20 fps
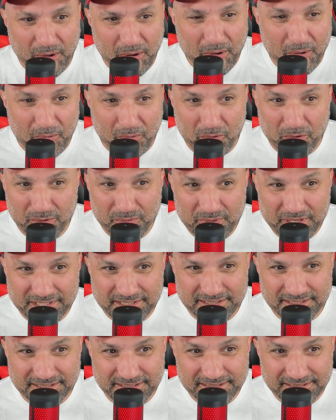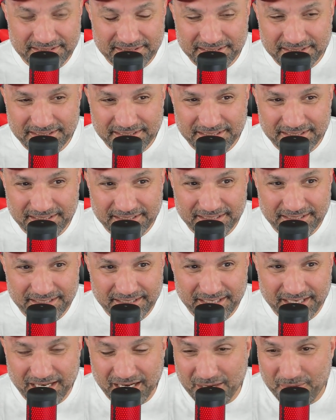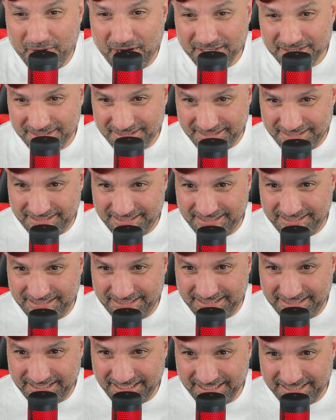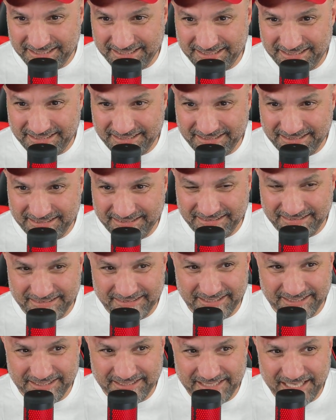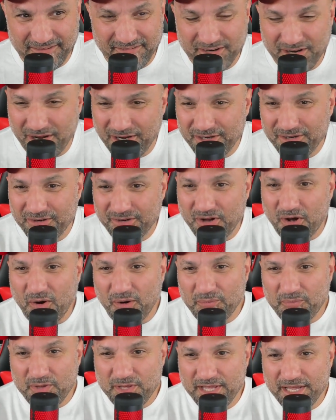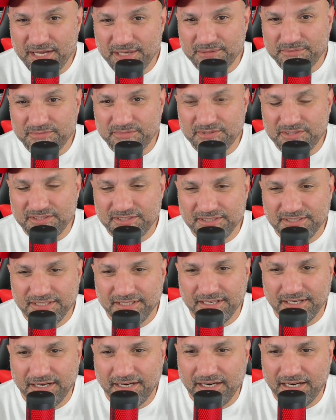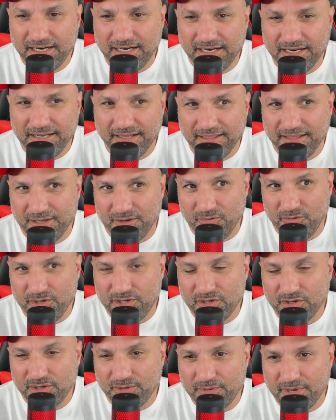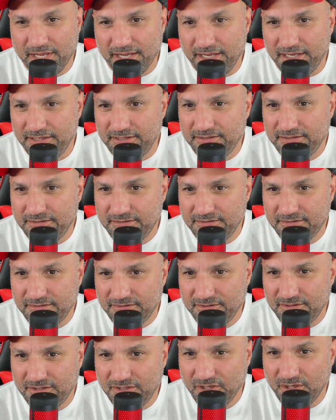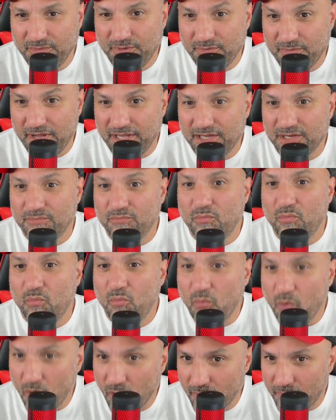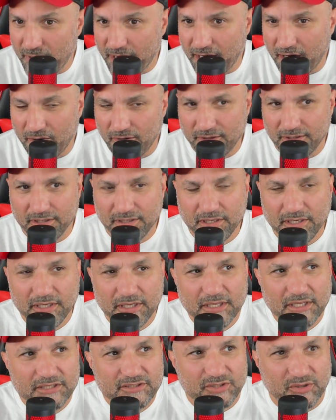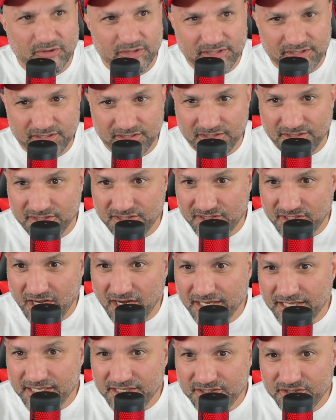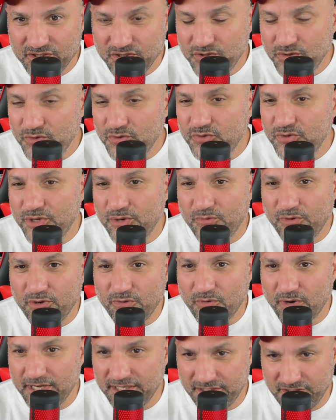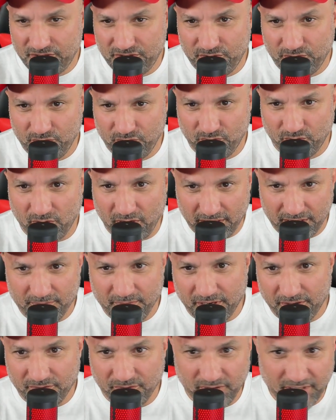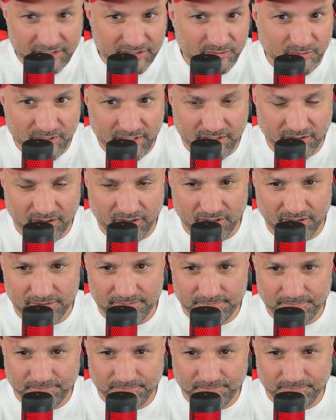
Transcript: we're missing about 600 to 700 RPMs that we could have been making more power. So this is the stock ECU that we went to Rocky Mountain Race Week on.